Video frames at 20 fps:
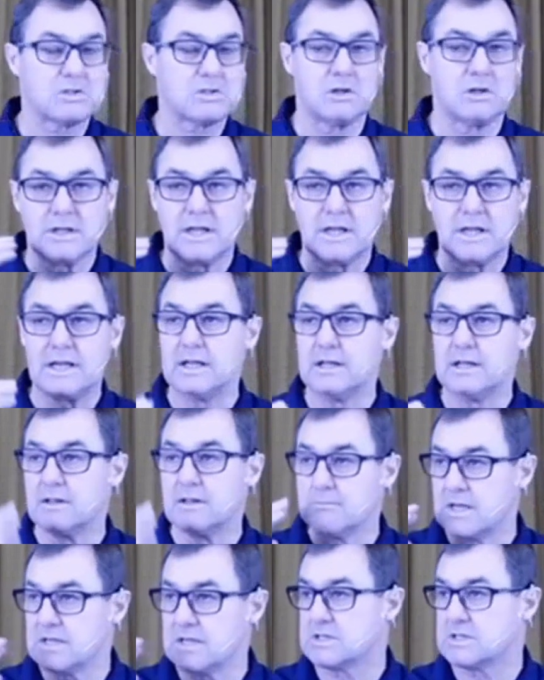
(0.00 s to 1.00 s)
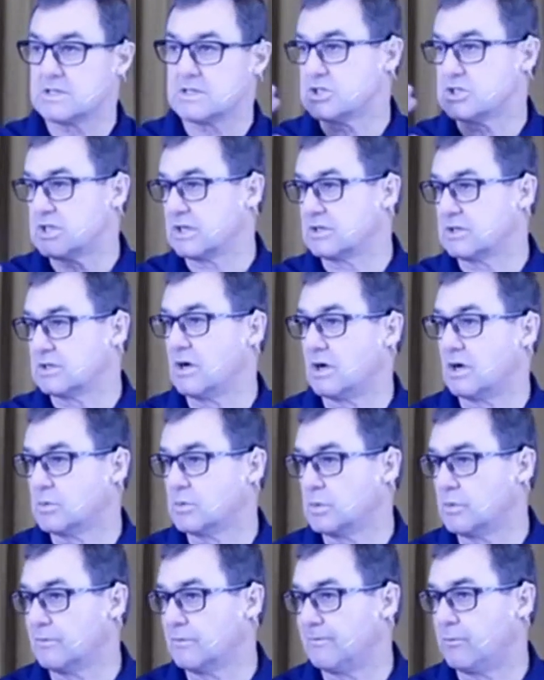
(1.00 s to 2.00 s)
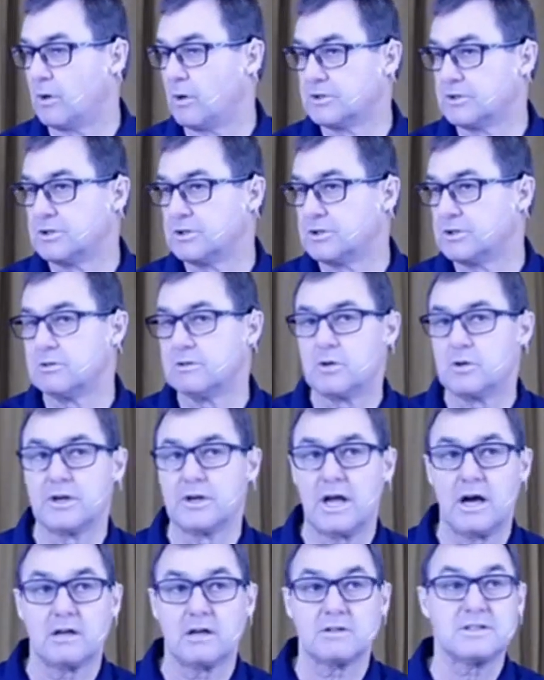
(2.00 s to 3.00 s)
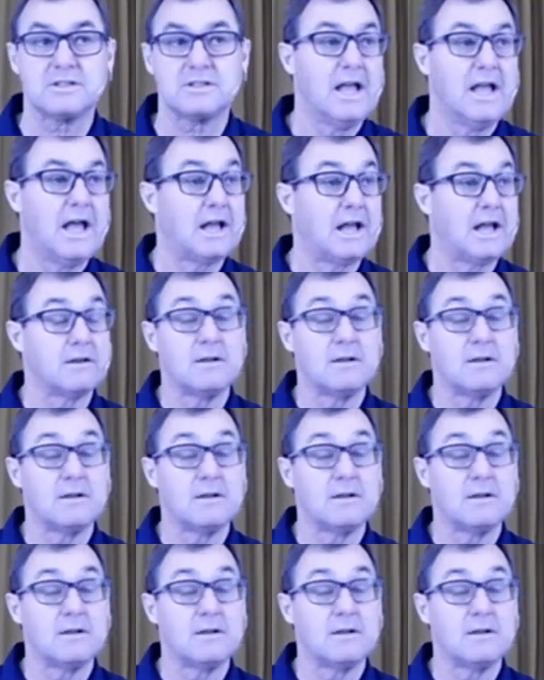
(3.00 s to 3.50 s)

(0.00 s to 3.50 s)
getting the message that God would have wanted to have got out. And